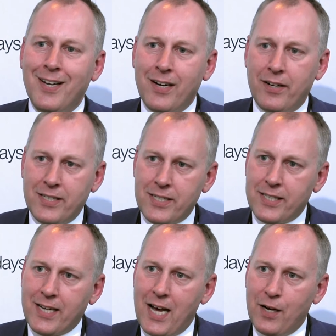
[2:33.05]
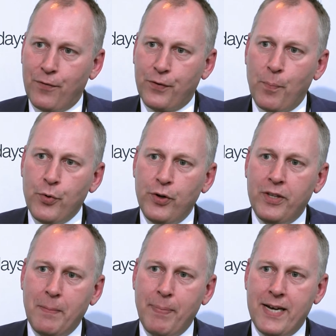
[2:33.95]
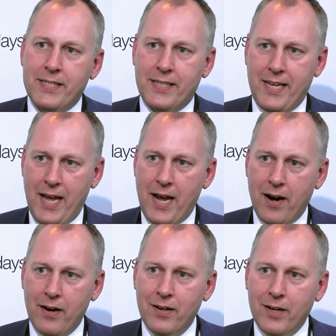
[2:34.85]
Now, this is the kind of community-based care